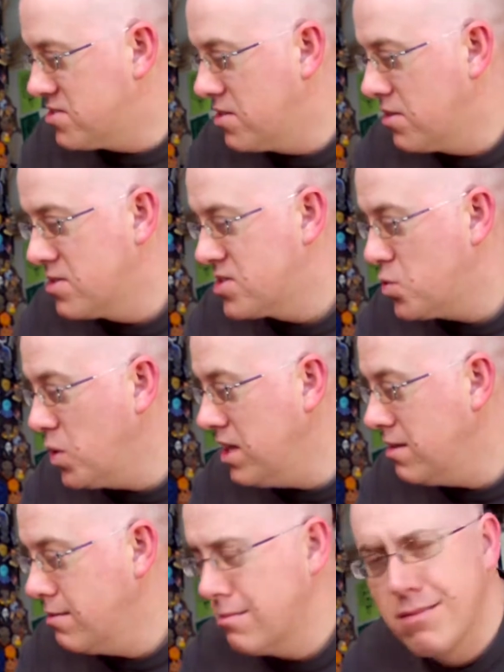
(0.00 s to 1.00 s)
to the sweet."
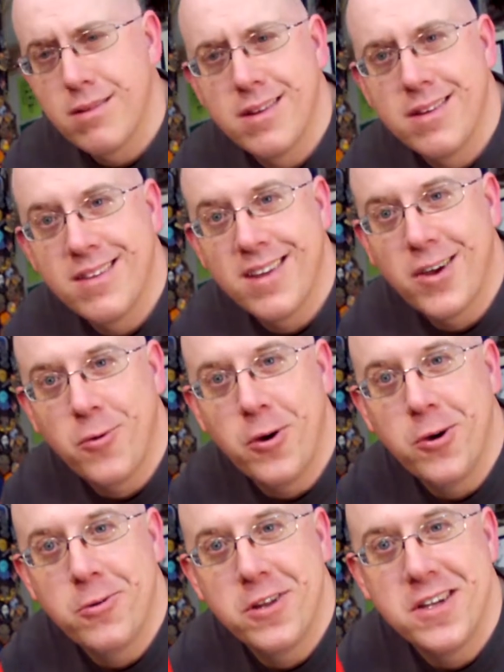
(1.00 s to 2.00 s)
The
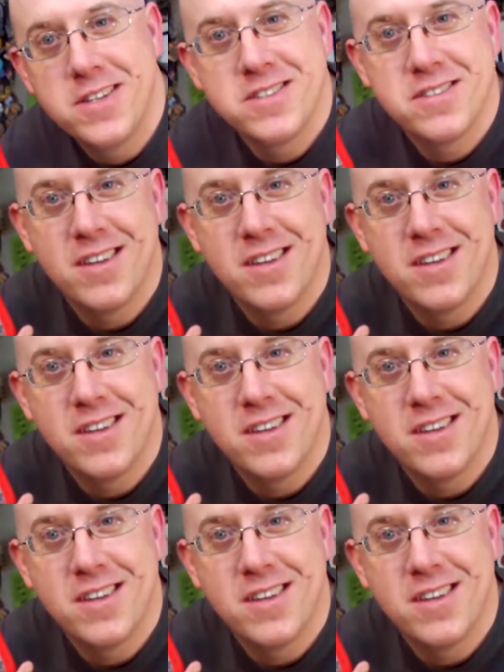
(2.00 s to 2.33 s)
quote he's